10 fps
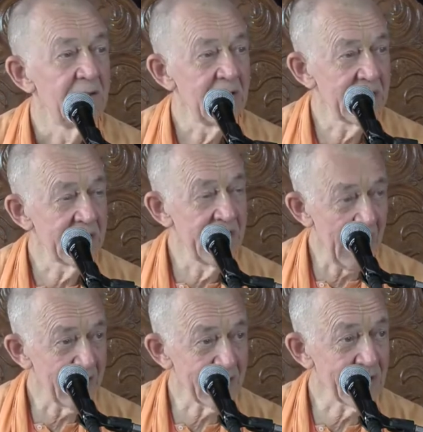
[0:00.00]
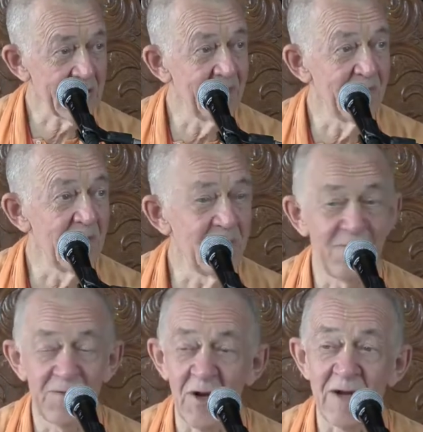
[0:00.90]
These ducks can
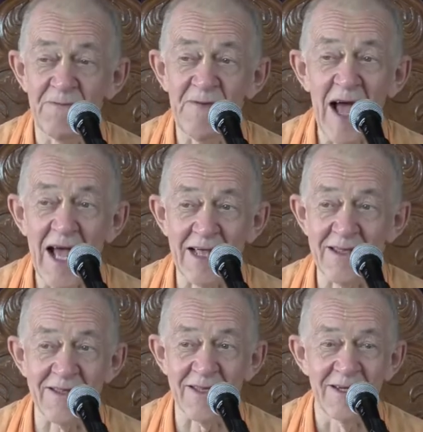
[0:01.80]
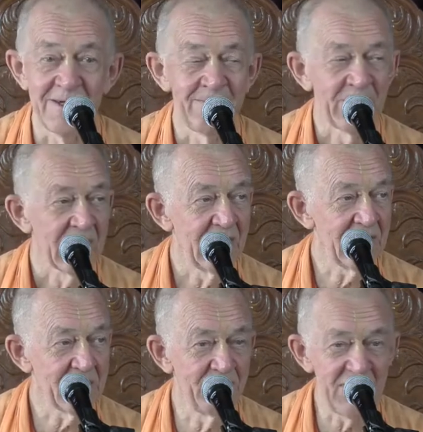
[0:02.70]
move quite fast,
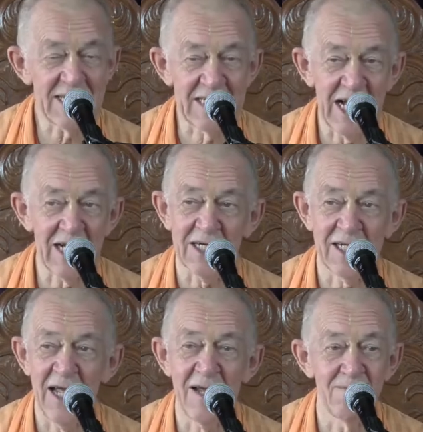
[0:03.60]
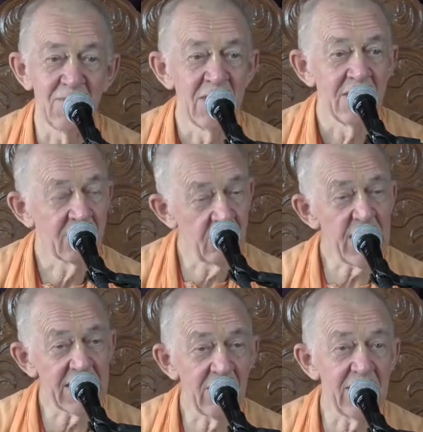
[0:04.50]
and this big duck came
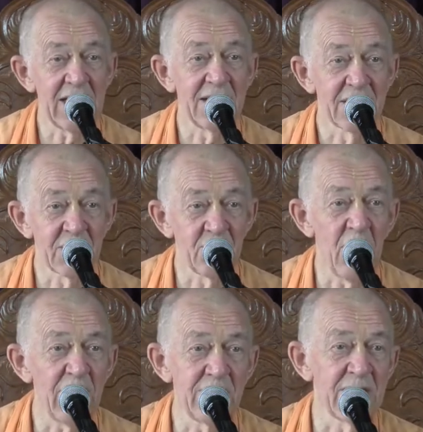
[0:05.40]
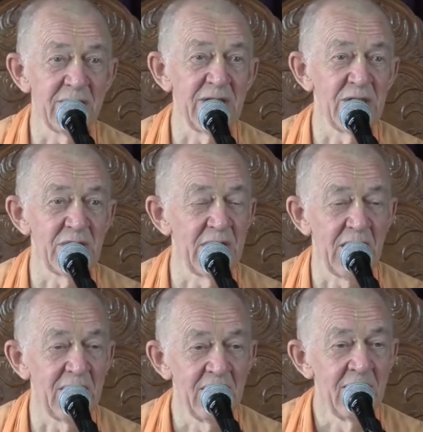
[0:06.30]
quickly swallowed
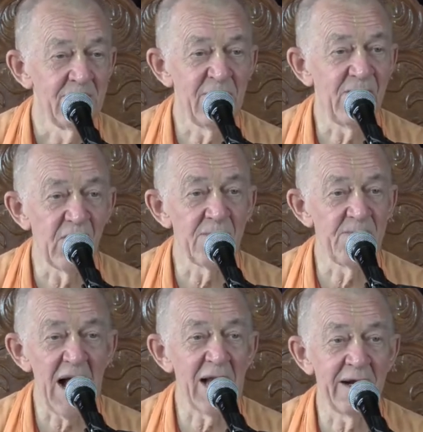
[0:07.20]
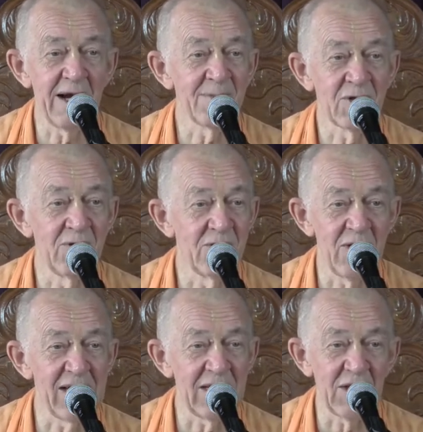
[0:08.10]
Krishna before Balaram could
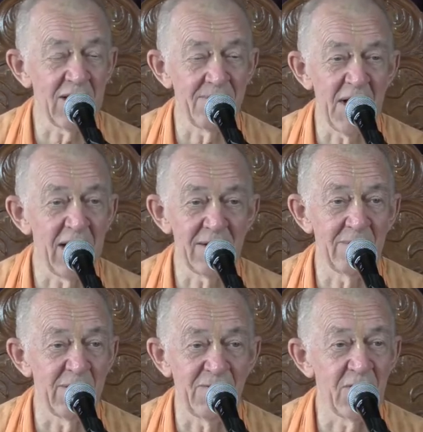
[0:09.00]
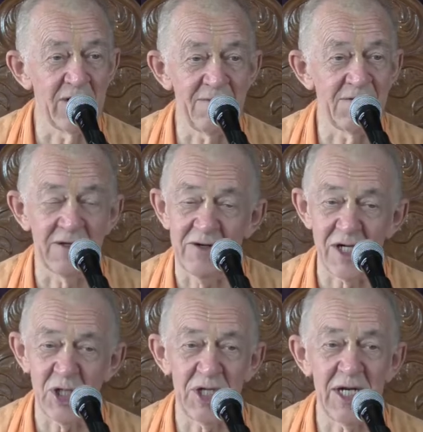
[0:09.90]
do anything about it, before even
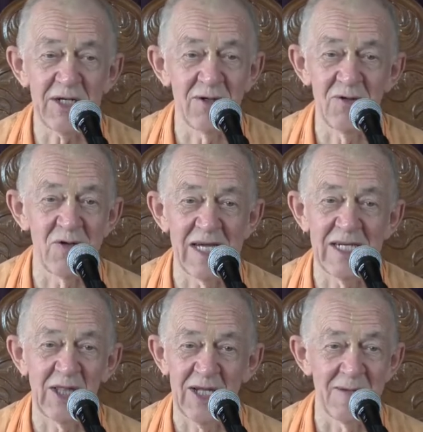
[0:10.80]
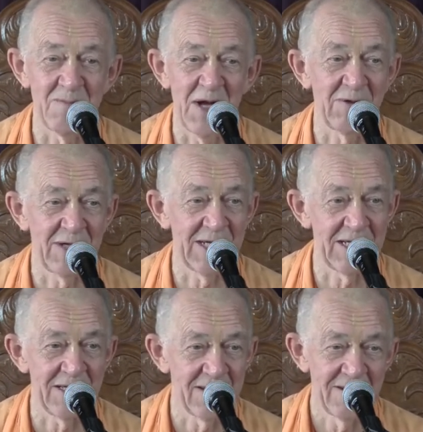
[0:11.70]
Krishna could do anything about it.